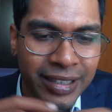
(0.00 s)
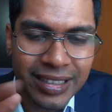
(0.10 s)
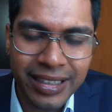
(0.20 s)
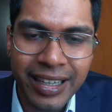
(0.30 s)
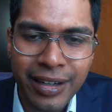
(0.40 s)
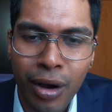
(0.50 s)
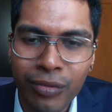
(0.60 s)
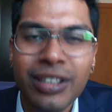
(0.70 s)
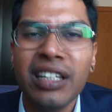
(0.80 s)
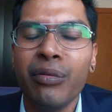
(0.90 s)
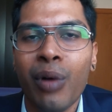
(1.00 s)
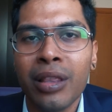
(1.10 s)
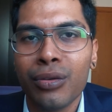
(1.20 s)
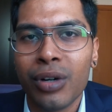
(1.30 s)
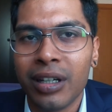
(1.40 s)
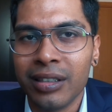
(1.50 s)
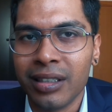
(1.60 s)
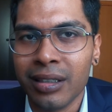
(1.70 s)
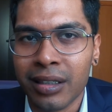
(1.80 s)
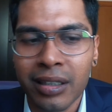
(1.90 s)
This kid obviously went through a
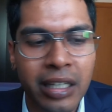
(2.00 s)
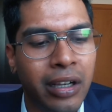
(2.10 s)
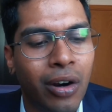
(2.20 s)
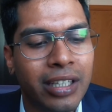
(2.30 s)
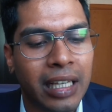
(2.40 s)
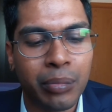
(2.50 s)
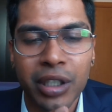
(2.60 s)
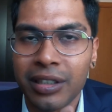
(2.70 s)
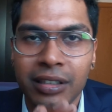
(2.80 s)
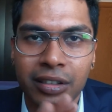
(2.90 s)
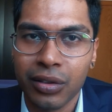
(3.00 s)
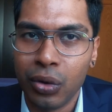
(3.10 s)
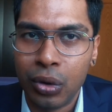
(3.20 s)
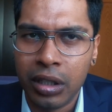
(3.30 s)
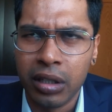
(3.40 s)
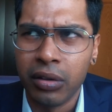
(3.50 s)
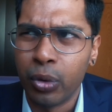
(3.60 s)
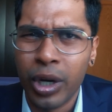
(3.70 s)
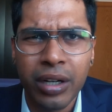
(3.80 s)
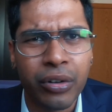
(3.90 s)
consultant. He got his admission in the school in
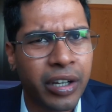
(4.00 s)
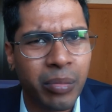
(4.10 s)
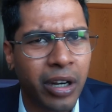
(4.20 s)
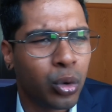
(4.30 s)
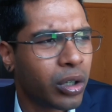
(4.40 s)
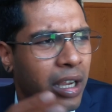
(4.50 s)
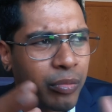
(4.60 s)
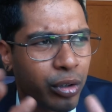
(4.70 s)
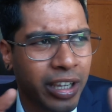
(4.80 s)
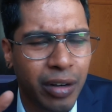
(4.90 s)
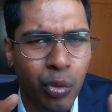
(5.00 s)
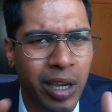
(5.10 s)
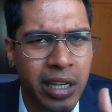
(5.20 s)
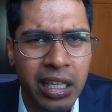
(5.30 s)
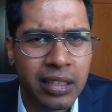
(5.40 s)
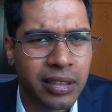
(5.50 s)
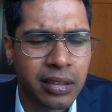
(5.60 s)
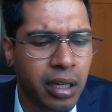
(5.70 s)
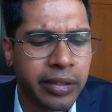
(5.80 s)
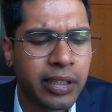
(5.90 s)
Rouen or Reims. I forget where he's
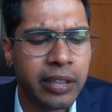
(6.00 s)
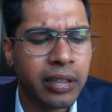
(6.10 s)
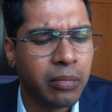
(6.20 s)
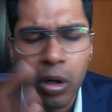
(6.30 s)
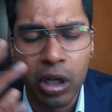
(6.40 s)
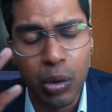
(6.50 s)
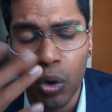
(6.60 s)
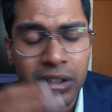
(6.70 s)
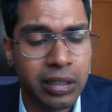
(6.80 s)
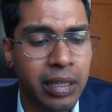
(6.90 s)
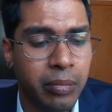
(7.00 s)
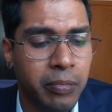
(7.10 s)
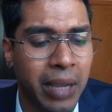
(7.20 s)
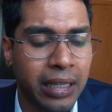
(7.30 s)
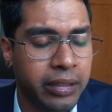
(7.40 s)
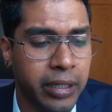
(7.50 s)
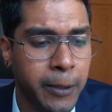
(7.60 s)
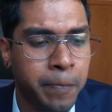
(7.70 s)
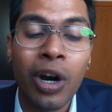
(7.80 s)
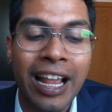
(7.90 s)
currently, or he was then back then.
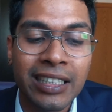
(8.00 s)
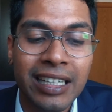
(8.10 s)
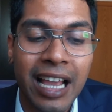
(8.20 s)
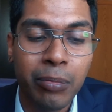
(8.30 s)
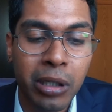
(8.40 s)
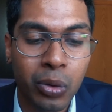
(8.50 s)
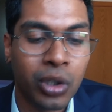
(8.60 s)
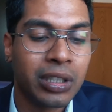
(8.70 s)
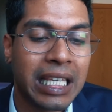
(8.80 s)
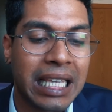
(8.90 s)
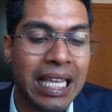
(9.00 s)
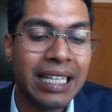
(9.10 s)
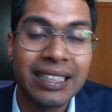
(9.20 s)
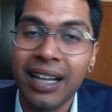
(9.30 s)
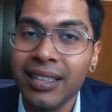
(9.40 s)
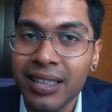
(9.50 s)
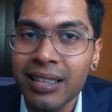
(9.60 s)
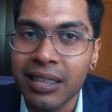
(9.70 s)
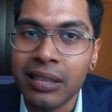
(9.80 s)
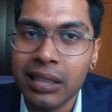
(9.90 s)
What actually happened was his
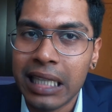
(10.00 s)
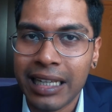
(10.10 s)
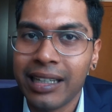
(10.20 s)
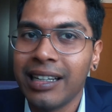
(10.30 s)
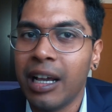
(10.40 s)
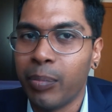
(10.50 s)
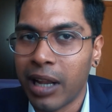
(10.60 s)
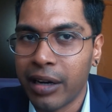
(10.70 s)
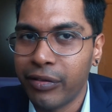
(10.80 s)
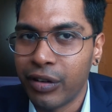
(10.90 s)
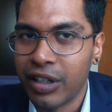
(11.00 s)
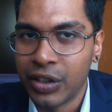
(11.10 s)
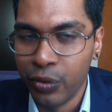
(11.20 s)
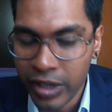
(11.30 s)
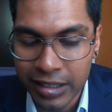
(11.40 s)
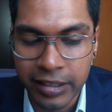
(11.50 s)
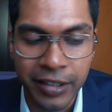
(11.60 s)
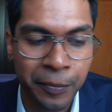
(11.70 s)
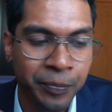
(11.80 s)
consultants technically applied for his visa.